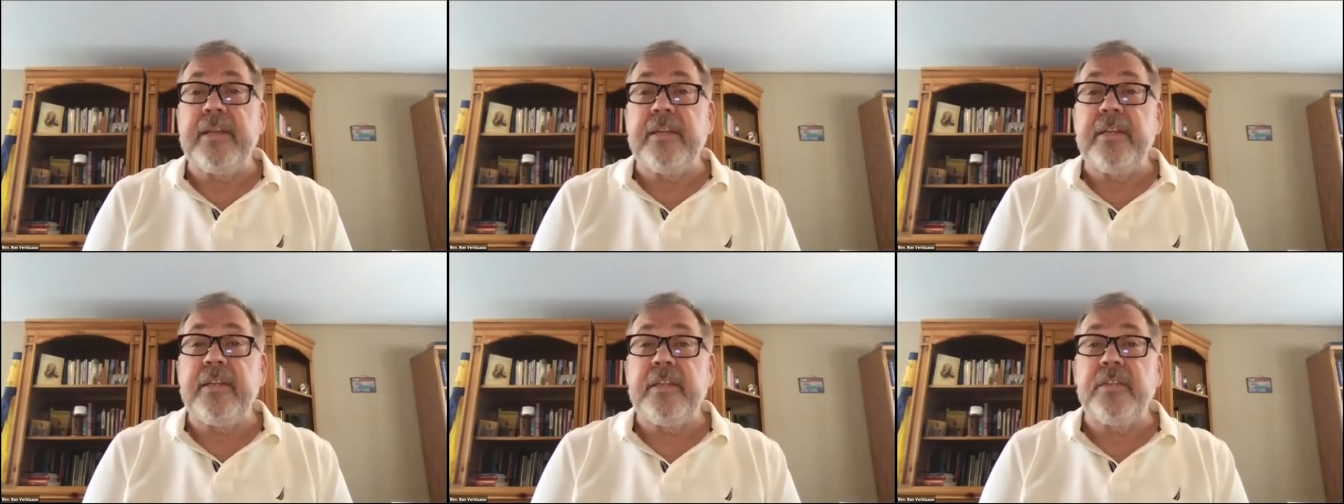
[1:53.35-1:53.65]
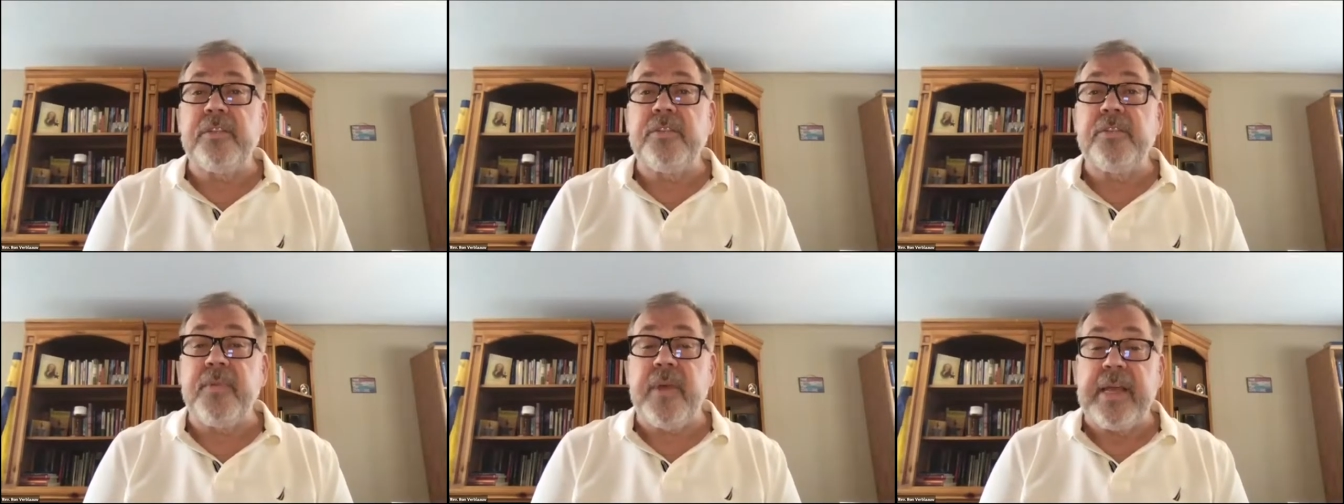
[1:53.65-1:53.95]
his
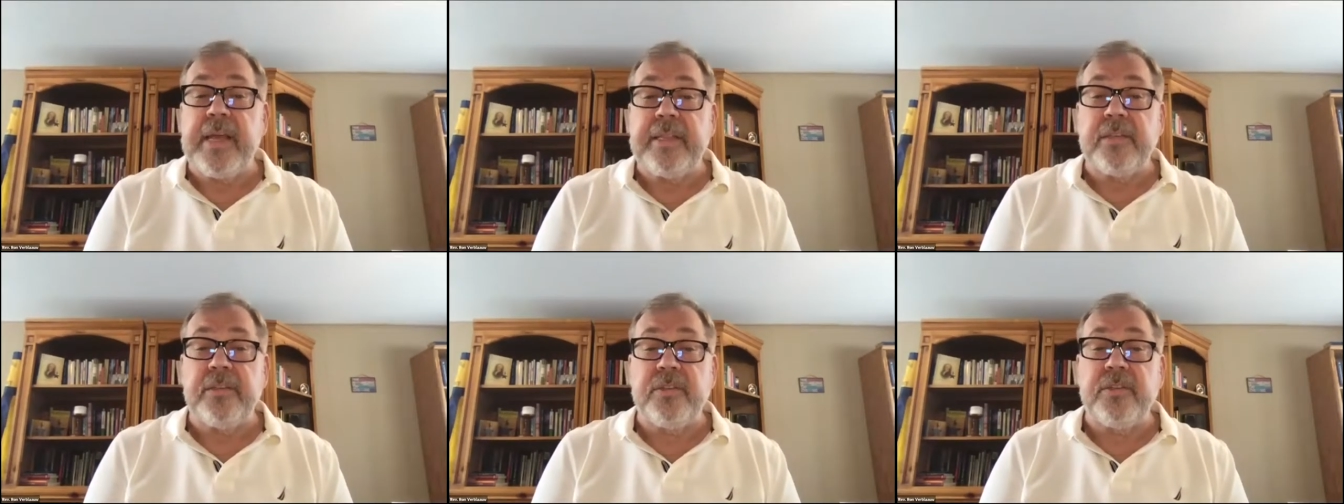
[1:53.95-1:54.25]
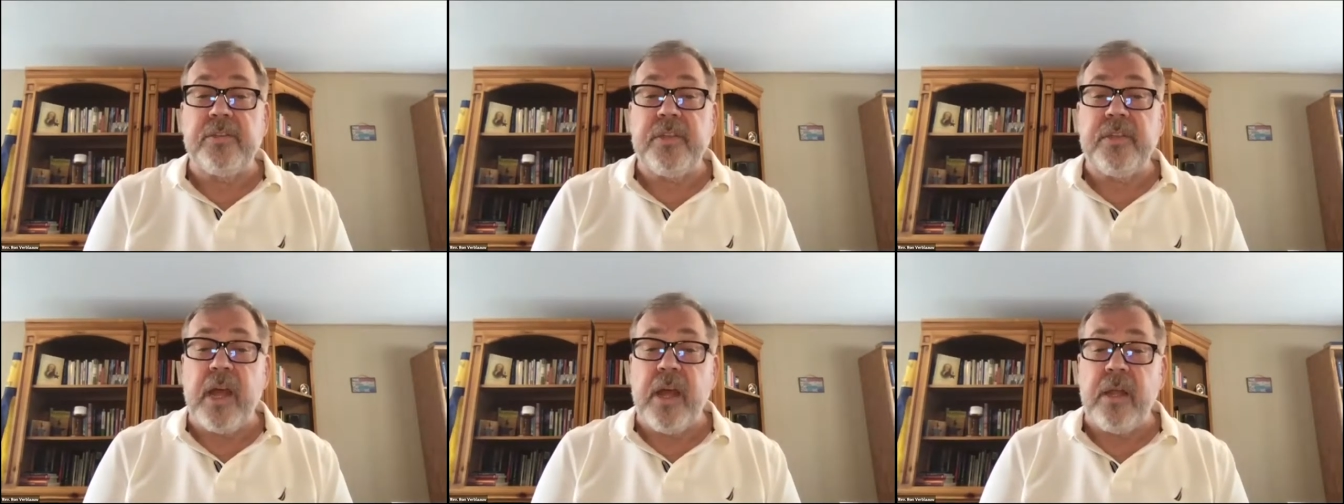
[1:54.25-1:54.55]
father's
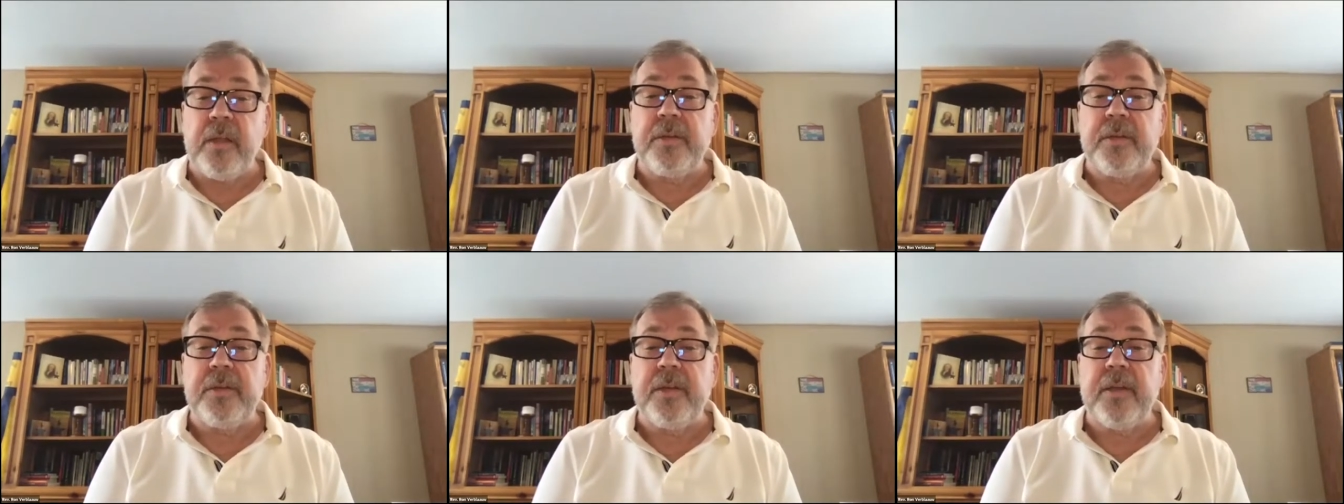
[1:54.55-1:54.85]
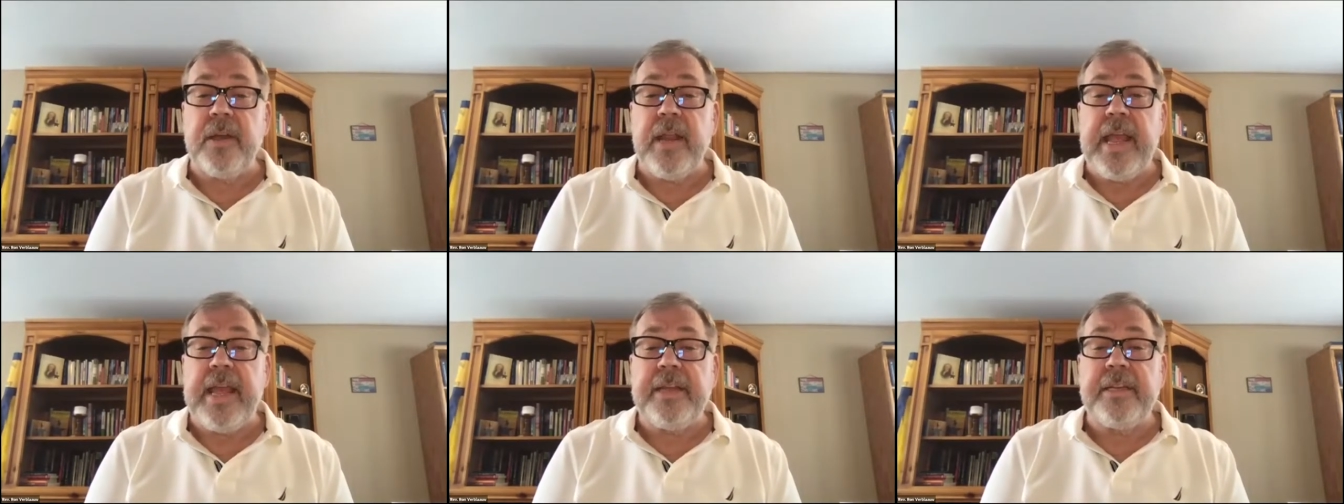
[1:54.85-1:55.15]
honor
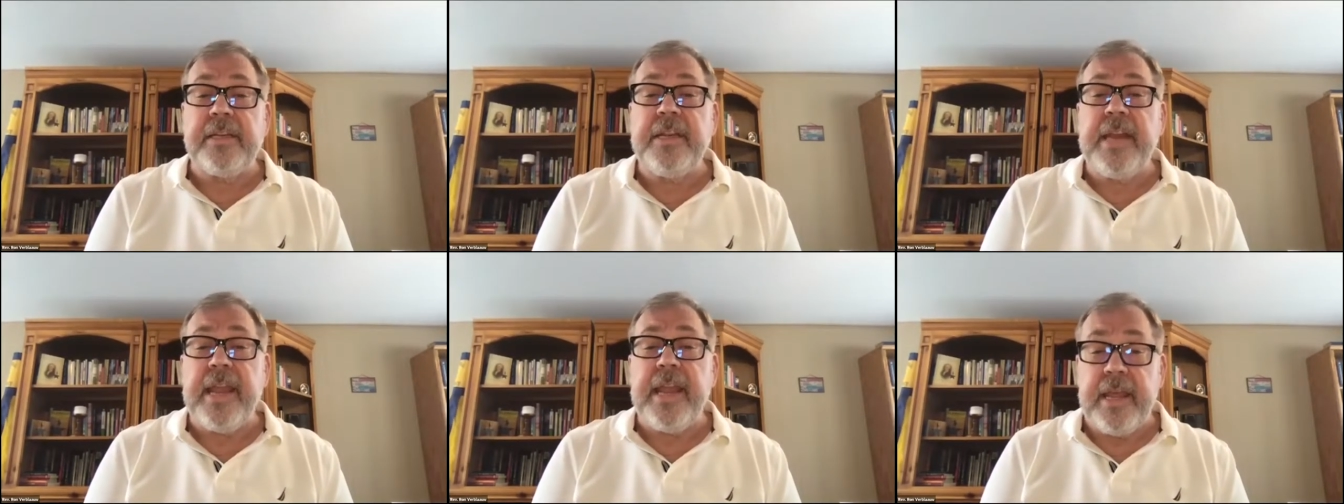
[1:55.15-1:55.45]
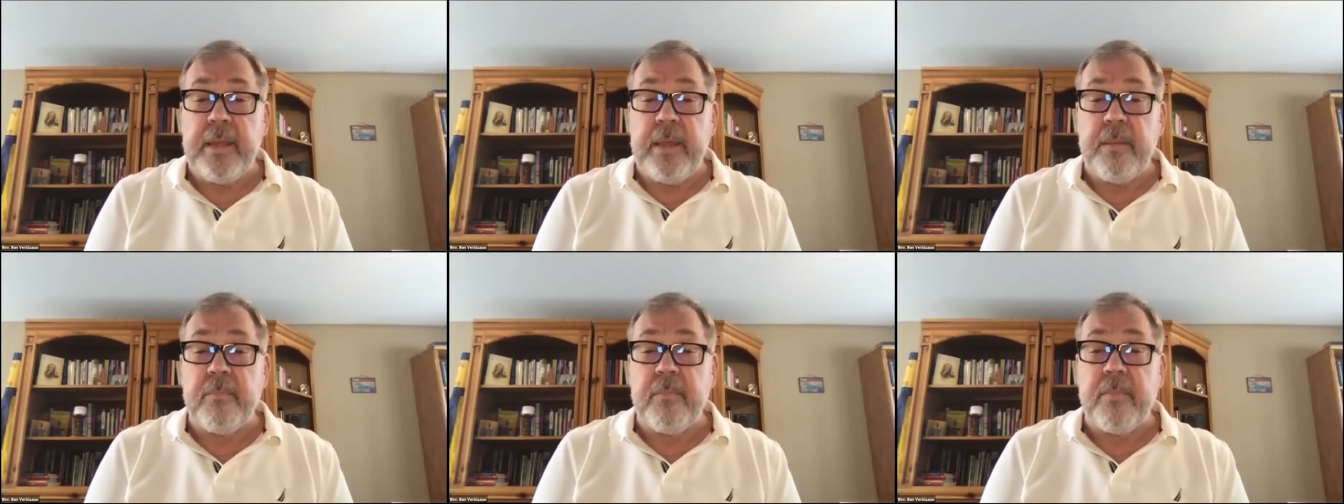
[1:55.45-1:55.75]
and
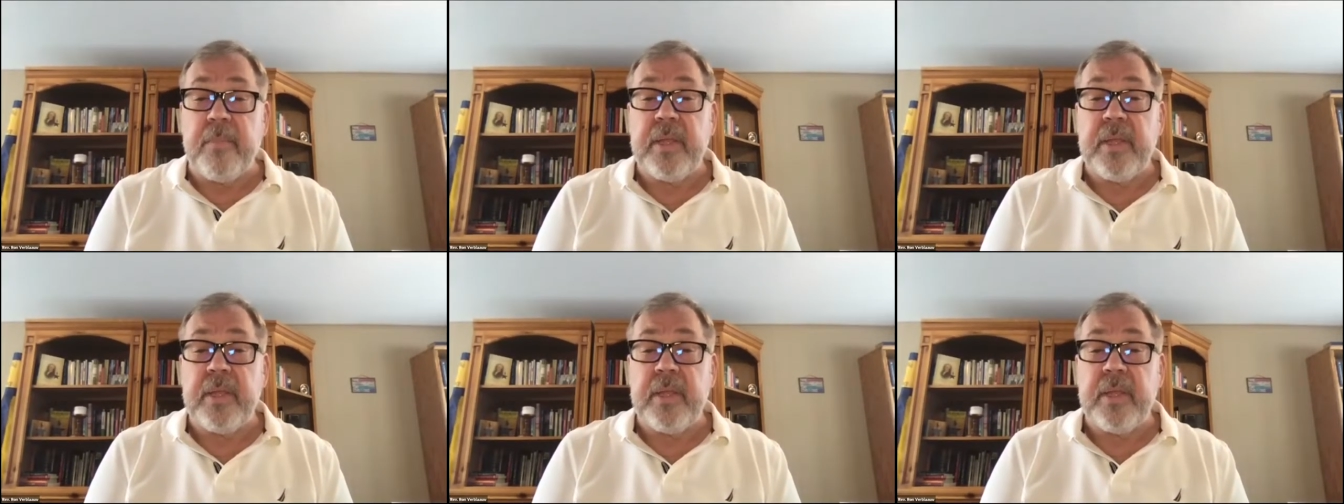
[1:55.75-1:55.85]
name